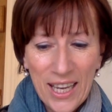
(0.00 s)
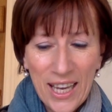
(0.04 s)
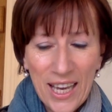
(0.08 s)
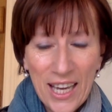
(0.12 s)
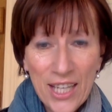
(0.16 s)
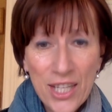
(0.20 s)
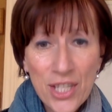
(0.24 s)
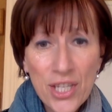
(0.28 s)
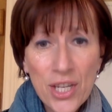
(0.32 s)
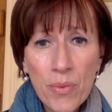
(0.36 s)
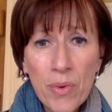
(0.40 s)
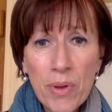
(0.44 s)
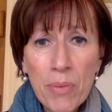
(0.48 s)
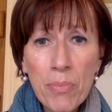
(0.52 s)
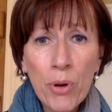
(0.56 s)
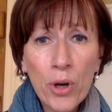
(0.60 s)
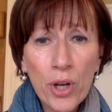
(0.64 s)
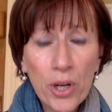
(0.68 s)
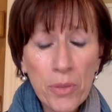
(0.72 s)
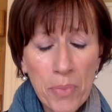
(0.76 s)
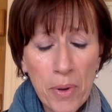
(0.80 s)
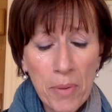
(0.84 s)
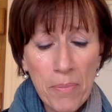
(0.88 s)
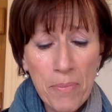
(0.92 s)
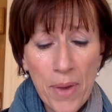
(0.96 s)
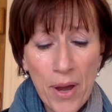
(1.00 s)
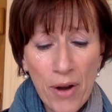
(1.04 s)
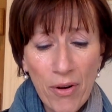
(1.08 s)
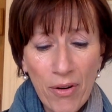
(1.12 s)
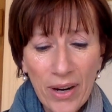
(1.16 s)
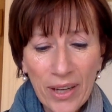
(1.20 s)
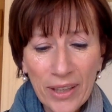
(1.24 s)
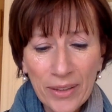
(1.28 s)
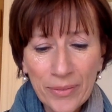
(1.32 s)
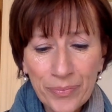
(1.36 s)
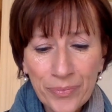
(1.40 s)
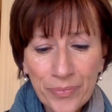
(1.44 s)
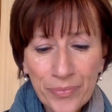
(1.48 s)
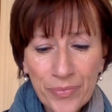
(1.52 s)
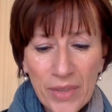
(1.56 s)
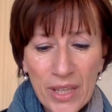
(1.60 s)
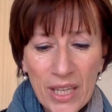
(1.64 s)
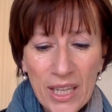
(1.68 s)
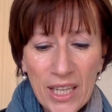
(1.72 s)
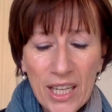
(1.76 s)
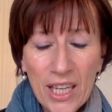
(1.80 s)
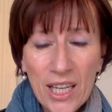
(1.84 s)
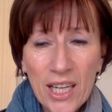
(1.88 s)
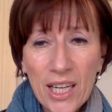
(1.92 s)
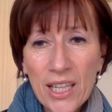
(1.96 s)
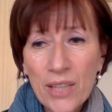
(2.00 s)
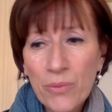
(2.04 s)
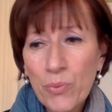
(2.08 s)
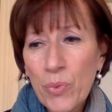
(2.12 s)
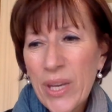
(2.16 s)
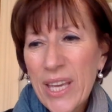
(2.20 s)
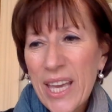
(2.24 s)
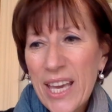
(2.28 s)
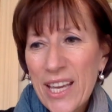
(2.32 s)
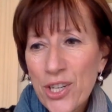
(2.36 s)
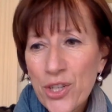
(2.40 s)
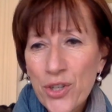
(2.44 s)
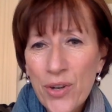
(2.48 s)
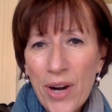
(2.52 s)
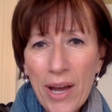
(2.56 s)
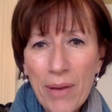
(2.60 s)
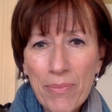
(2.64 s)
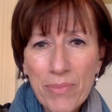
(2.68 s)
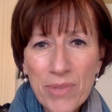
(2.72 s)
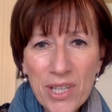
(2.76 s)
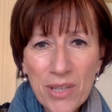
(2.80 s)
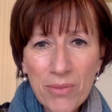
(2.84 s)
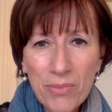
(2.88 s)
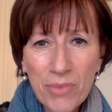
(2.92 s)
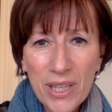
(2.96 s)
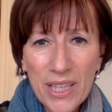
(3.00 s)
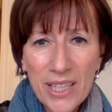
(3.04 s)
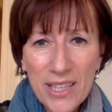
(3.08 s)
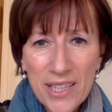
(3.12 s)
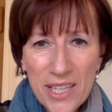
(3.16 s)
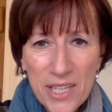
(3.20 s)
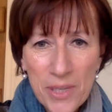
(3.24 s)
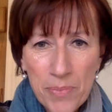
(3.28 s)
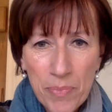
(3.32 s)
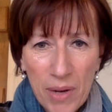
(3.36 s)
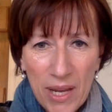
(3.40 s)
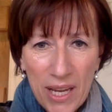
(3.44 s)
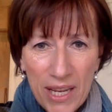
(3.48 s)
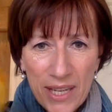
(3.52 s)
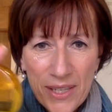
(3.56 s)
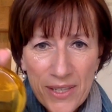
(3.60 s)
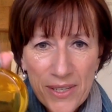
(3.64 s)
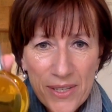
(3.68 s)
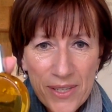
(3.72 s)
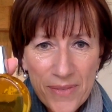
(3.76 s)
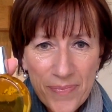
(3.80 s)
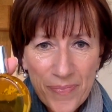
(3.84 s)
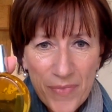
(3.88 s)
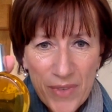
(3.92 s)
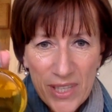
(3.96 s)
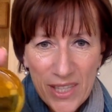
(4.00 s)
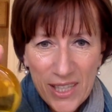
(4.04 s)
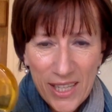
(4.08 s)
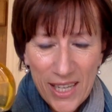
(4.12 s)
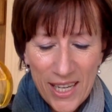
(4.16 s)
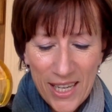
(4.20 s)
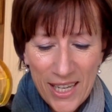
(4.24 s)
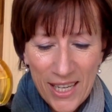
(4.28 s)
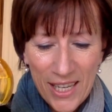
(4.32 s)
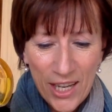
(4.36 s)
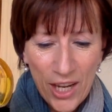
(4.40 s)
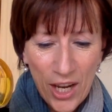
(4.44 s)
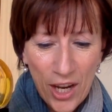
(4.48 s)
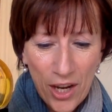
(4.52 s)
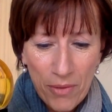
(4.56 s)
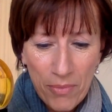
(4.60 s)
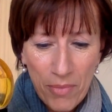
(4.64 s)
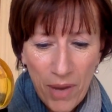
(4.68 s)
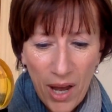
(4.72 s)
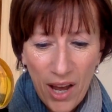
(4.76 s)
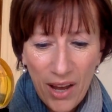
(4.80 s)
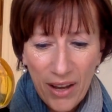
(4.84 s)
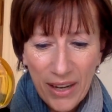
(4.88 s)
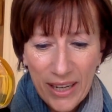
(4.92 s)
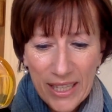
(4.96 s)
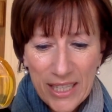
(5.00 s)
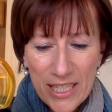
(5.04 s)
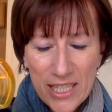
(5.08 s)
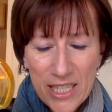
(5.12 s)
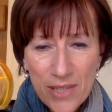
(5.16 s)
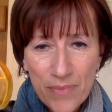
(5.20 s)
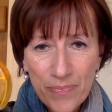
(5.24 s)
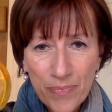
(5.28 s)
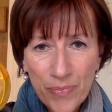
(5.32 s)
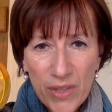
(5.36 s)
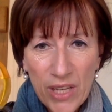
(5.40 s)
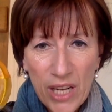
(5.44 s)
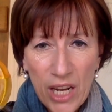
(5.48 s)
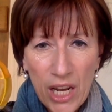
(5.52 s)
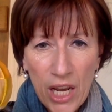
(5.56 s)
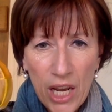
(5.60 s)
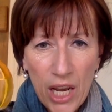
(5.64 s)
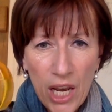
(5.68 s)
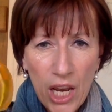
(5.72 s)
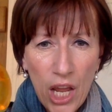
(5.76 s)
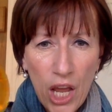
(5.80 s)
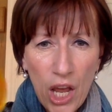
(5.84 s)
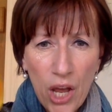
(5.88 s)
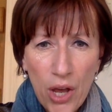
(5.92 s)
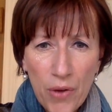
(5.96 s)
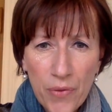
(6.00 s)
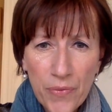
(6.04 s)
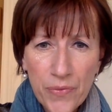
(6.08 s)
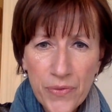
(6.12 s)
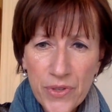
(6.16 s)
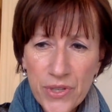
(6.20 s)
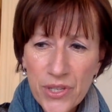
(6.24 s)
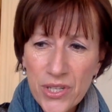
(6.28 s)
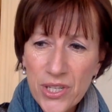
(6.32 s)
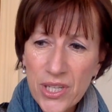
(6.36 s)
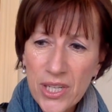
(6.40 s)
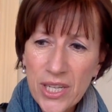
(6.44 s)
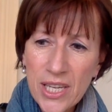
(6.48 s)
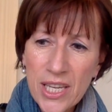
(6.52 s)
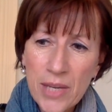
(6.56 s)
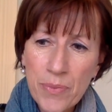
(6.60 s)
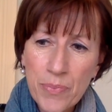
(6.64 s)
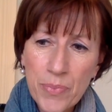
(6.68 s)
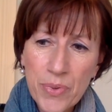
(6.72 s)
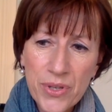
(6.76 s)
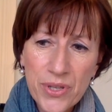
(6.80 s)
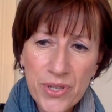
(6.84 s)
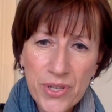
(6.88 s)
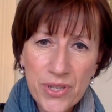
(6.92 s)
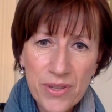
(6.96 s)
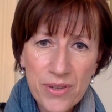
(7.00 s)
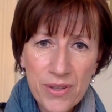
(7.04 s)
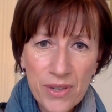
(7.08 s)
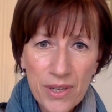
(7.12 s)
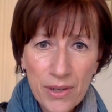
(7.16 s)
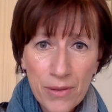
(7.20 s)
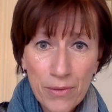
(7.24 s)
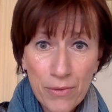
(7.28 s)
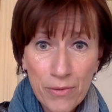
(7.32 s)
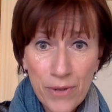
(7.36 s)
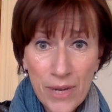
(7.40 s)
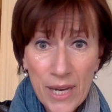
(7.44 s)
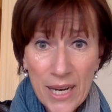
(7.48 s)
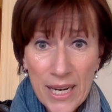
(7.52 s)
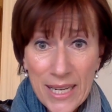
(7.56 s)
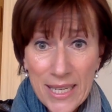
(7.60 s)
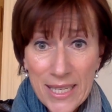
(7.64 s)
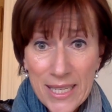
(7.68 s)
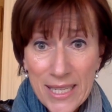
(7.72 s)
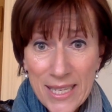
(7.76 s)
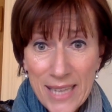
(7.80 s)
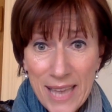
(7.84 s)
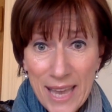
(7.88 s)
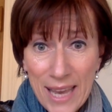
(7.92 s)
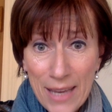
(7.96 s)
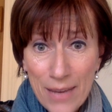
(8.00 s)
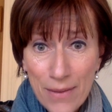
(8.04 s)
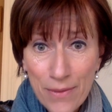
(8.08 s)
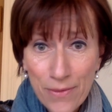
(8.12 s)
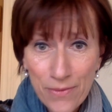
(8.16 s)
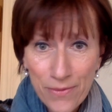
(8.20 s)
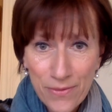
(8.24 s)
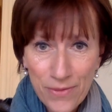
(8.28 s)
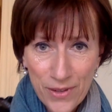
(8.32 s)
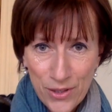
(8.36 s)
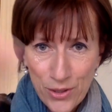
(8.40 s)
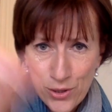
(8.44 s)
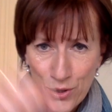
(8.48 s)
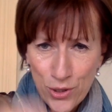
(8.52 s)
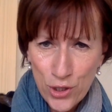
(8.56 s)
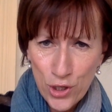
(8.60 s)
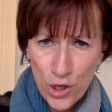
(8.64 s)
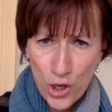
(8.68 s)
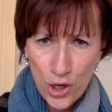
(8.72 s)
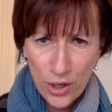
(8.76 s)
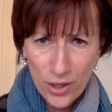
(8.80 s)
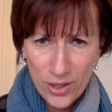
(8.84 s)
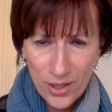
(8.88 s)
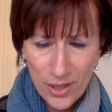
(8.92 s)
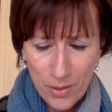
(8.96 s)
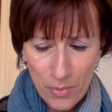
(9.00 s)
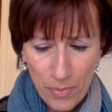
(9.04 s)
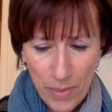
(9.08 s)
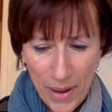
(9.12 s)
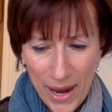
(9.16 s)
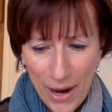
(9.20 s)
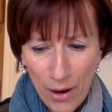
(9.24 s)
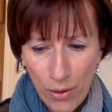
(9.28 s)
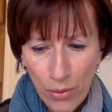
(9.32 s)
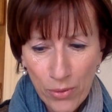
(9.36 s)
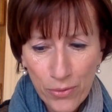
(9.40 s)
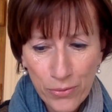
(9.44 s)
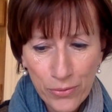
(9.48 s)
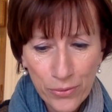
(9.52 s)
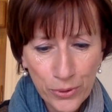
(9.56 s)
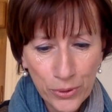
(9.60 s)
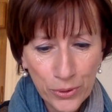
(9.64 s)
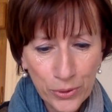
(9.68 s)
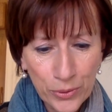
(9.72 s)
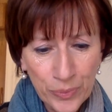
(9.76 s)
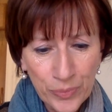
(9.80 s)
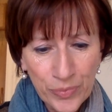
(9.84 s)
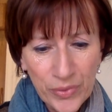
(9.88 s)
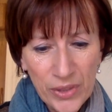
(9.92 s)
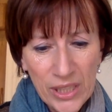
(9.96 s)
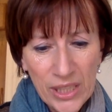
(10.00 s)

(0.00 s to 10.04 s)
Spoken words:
And so we put up a mirror and we get trapped, don't we, in this place, in the ego mind that loves to keep us feeling safe and certain and powerful.